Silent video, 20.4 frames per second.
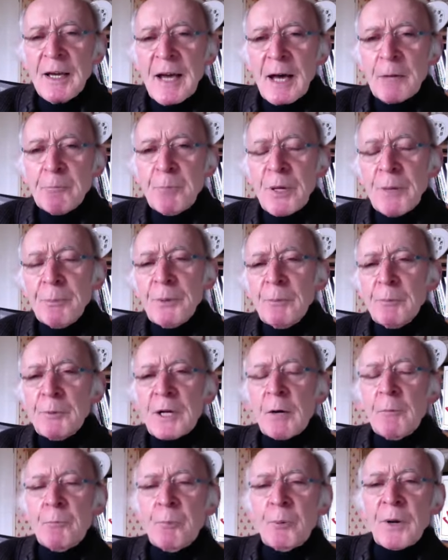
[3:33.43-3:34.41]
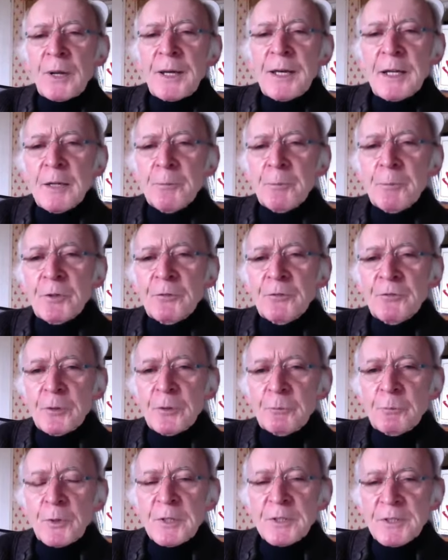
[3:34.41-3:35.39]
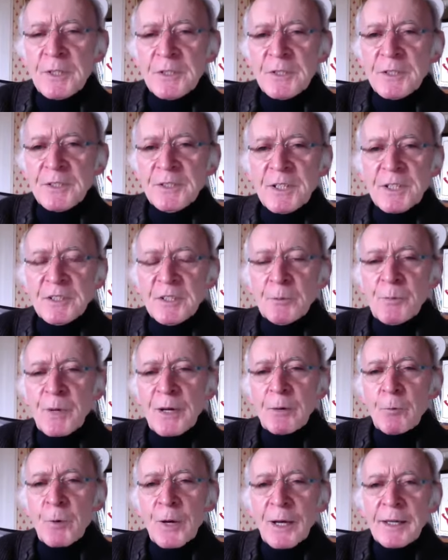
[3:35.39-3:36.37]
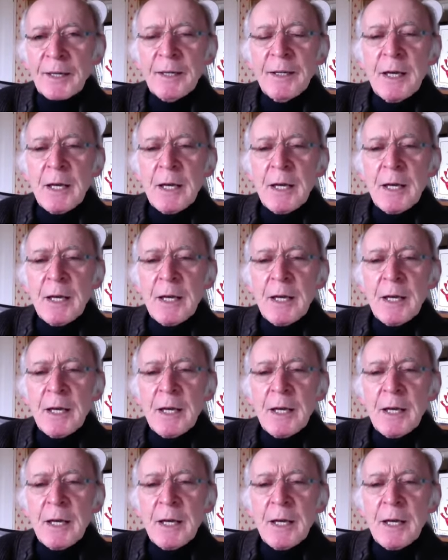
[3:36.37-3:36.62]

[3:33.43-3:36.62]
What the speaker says: And people complain about footballers. This gets in my wick.